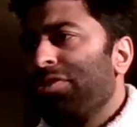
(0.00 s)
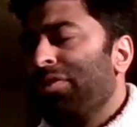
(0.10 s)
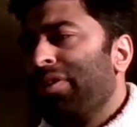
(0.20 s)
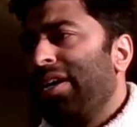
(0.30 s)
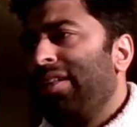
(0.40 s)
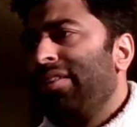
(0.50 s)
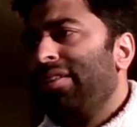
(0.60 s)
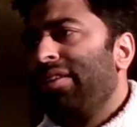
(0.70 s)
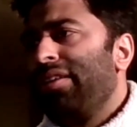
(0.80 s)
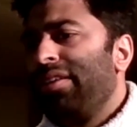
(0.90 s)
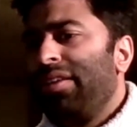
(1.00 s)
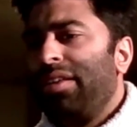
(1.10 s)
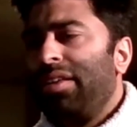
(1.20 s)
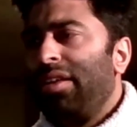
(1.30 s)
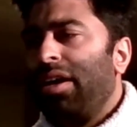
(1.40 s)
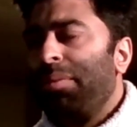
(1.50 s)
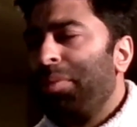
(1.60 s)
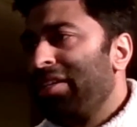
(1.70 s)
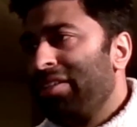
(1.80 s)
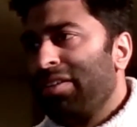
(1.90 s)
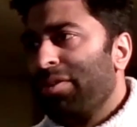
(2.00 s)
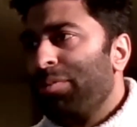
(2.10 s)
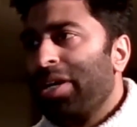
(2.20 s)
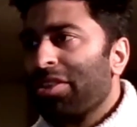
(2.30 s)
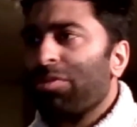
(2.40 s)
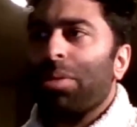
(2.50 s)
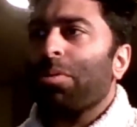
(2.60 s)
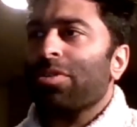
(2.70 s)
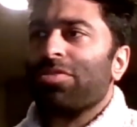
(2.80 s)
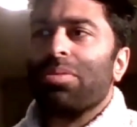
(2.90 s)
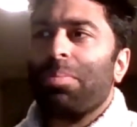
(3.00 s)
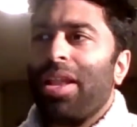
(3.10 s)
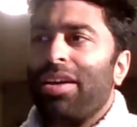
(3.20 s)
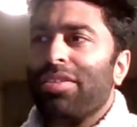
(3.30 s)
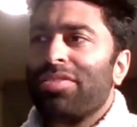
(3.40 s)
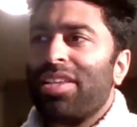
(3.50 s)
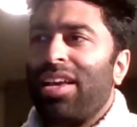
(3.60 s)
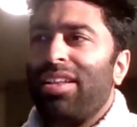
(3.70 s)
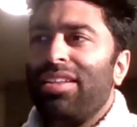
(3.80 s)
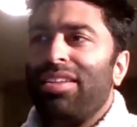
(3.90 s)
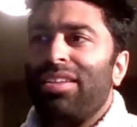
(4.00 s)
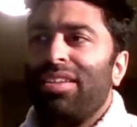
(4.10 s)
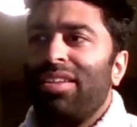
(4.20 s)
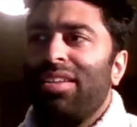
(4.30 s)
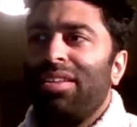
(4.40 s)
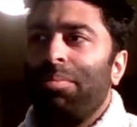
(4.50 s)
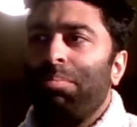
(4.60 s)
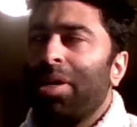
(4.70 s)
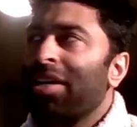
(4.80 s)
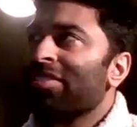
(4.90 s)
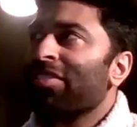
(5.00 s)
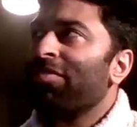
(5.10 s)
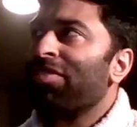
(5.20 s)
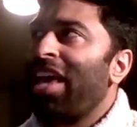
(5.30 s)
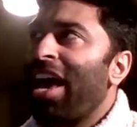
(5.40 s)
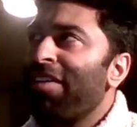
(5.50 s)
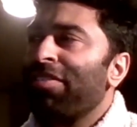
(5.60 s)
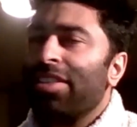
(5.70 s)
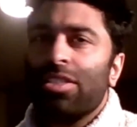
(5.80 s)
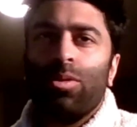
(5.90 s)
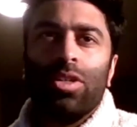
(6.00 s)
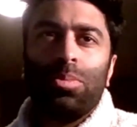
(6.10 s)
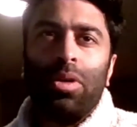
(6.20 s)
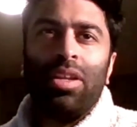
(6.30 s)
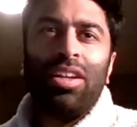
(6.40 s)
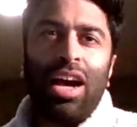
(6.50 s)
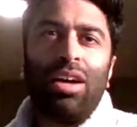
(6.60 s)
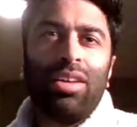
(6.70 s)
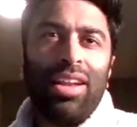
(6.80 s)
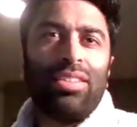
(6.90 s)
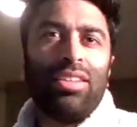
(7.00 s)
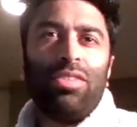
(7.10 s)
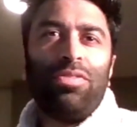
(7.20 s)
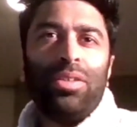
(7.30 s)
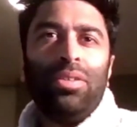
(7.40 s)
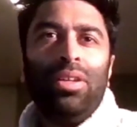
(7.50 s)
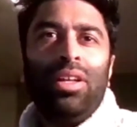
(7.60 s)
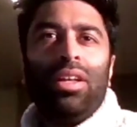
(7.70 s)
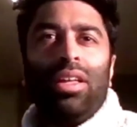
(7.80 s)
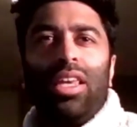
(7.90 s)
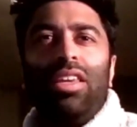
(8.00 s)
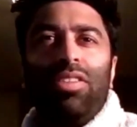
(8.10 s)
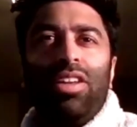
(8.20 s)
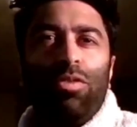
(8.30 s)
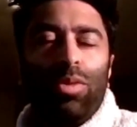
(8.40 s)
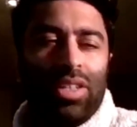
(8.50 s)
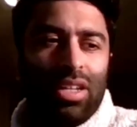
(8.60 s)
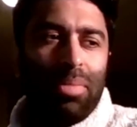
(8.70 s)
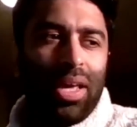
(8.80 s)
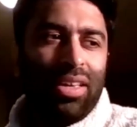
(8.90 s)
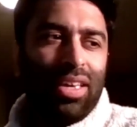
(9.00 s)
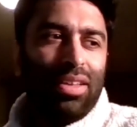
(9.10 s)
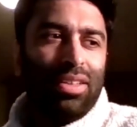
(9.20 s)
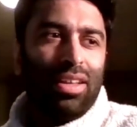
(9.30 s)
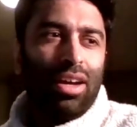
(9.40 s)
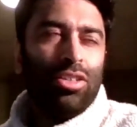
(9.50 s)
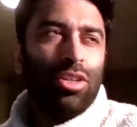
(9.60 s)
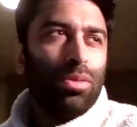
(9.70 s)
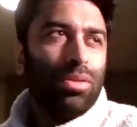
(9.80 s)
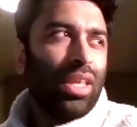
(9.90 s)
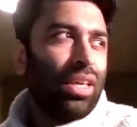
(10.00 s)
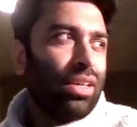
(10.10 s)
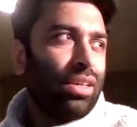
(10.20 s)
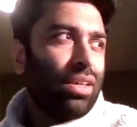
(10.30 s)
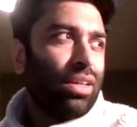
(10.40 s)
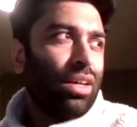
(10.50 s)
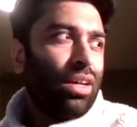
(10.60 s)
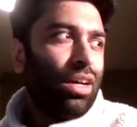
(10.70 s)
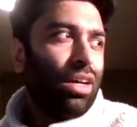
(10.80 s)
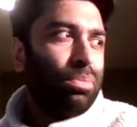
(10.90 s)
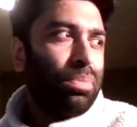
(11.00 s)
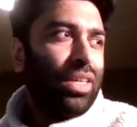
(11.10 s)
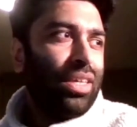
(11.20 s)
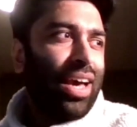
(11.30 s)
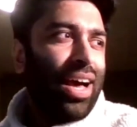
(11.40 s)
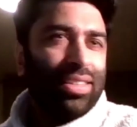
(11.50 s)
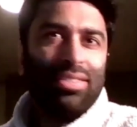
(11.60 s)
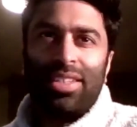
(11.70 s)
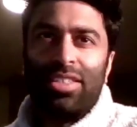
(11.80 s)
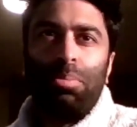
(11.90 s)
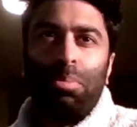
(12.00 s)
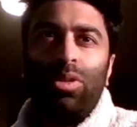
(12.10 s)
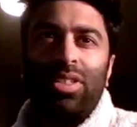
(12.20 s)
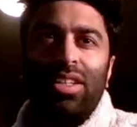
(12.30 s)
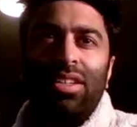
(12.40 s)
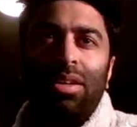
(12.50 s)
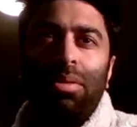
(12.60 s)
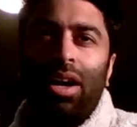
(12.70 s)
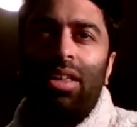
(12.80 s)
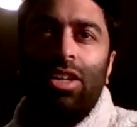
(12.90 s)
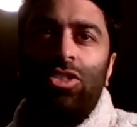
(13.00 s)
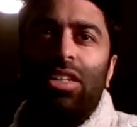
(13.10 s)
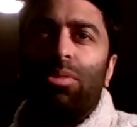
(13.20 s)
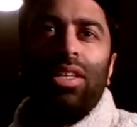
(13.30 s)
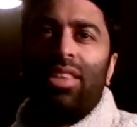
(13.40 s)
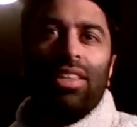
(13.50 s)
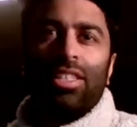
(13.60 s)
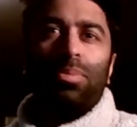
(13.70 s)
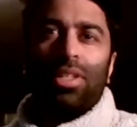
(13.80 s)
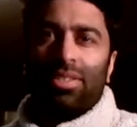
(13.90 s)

sure. I mean, we are 3 points from the playoffs, and because of the effort this squad has put in and how connected I feel, even if we didn't make it, I don't think I'd be as disappointed. I genuinely think this has